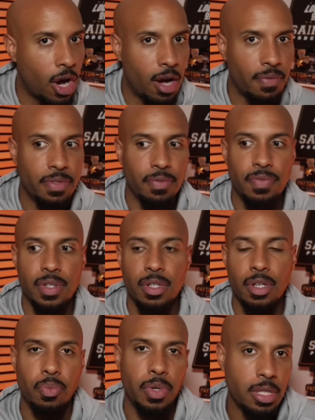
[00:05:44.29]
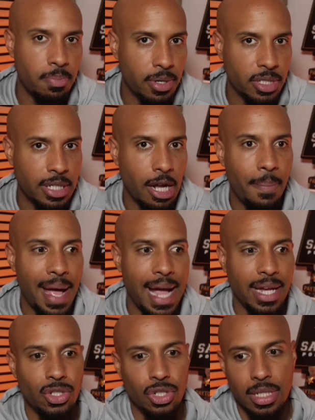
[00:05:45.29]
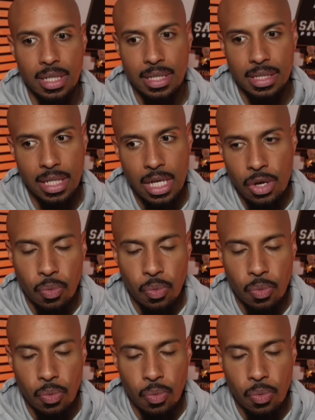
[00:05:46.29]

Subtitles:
off the field, what the personnel package is,